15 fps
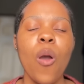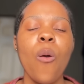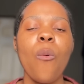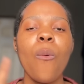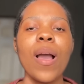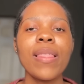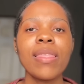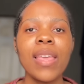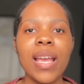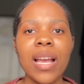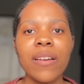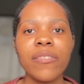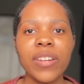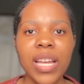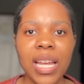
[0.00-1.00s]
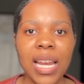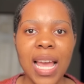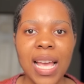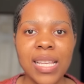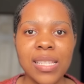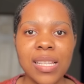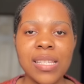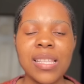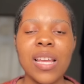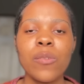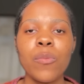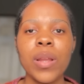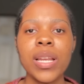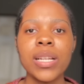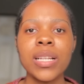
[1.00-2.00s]
One thing I've realized is that
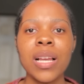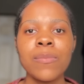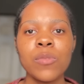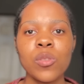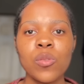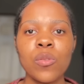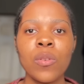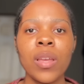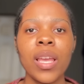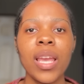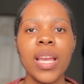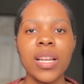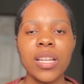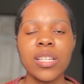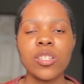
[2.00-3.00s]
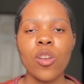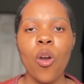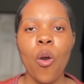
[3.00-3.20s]
when it comes to English